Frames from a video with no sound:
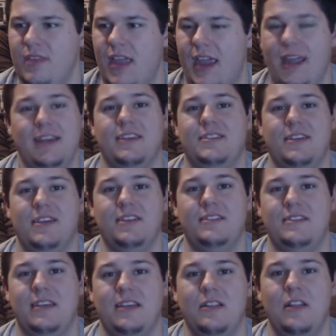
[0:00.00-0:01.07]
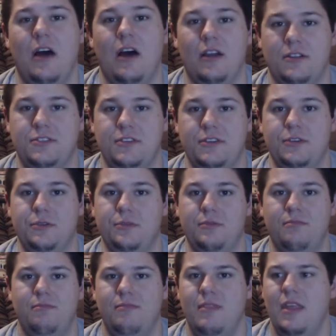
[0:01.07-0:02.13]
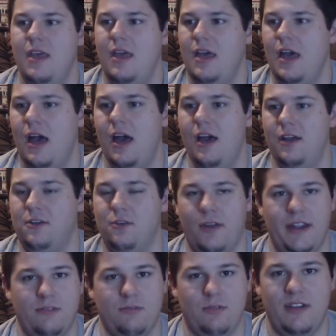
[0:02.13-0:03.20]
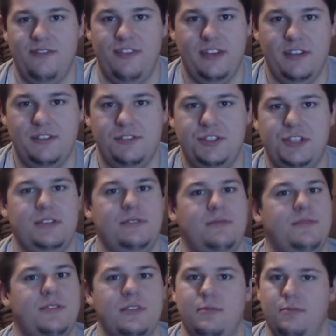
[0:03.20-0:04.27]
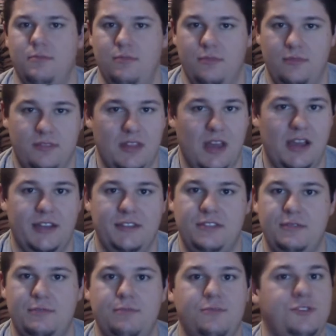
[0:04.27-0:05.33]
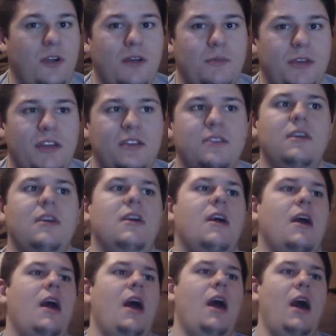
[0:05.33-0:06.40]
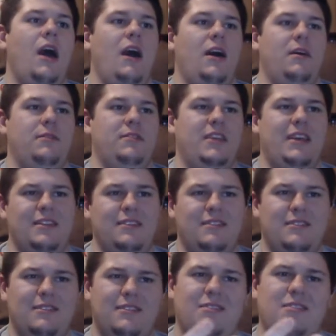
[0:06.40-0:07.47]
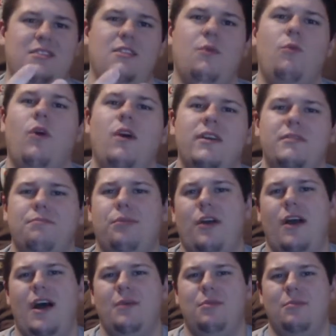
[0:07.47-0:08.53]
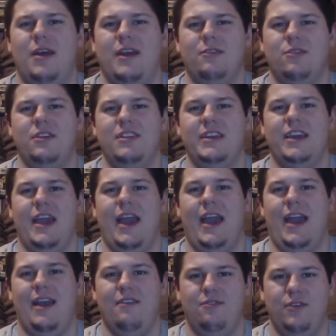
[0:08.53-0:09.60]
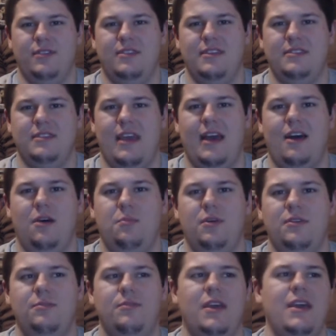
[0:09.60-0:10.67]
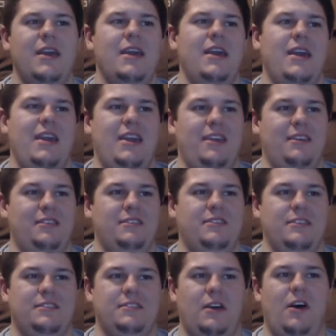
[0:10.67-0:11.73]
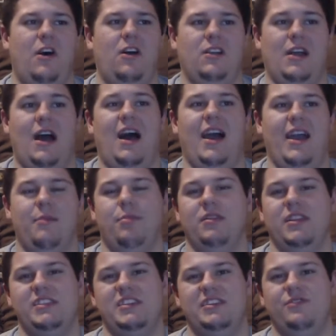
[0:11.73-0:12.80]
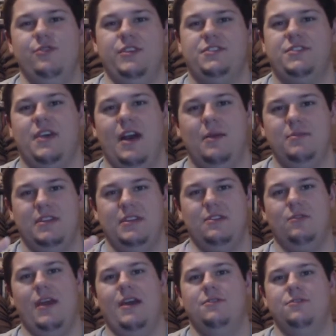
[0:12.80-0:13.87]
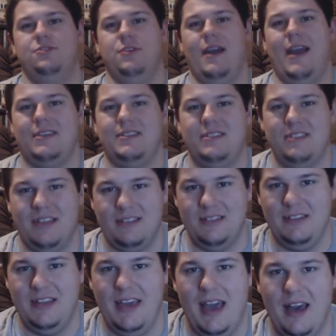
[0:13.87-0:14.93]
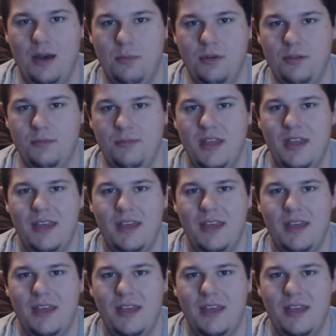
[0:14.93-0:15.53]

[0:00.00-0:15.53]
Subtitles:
and it's a good sing-along tune. Great riffage, some nice drumming. Then the one problem I really have with this album is the song I Believe, which comes in around track 6 of the album.